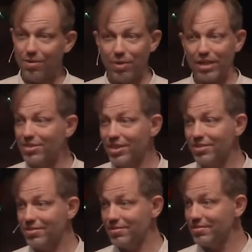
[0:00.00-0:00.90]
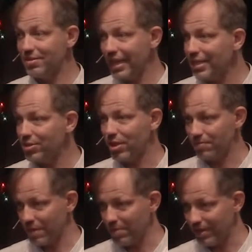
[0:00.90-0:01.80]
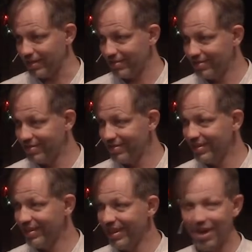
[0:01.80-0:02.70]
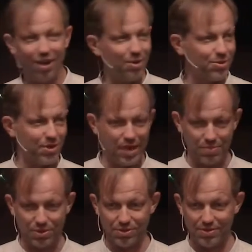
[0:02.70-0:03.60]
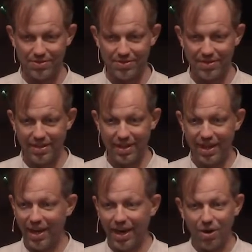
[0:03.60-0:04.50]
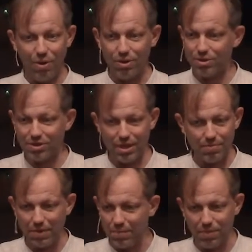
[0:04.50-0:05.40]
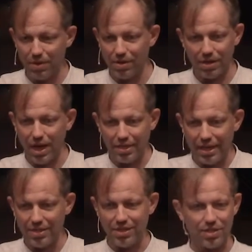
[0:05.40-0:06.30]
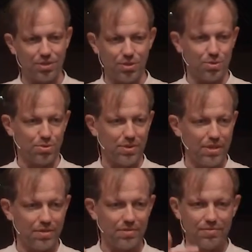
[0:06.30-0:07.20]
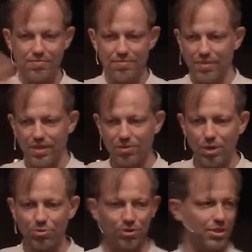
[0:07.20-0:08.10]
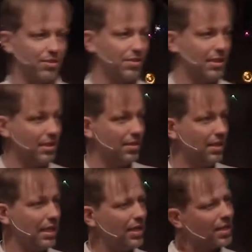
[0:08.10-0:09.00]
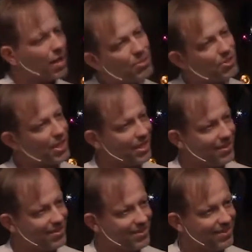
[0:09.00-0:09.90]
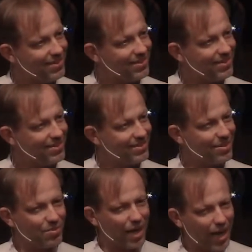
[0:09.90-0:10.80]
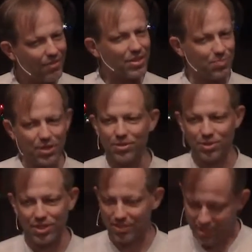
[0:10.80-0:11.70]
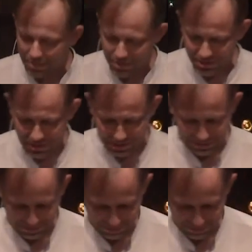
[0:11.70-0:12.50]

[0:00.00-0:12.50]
We can just say to our family, or to our neighbors, or to some people God leads us to in the groceries, come and see. I have experienced Jesus. Come and see.